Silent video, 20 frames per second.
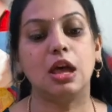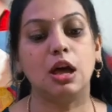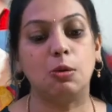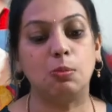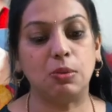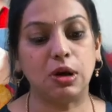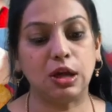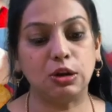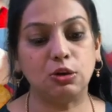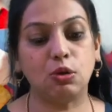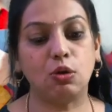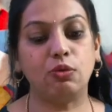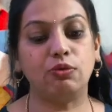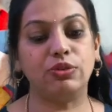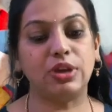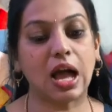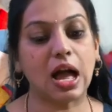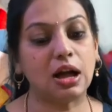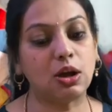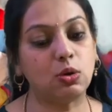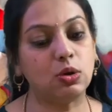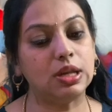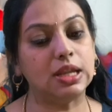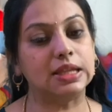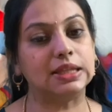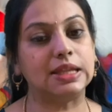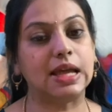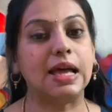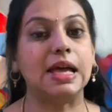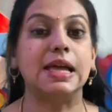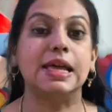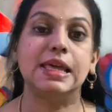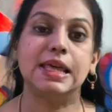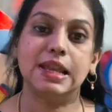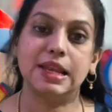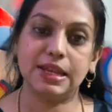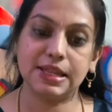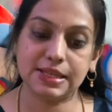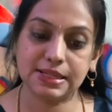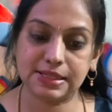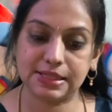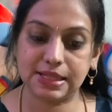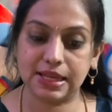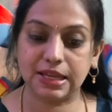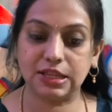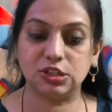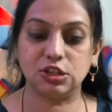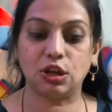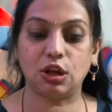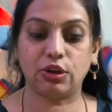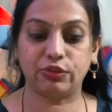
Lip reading: Mano Vyakulata, Nisteja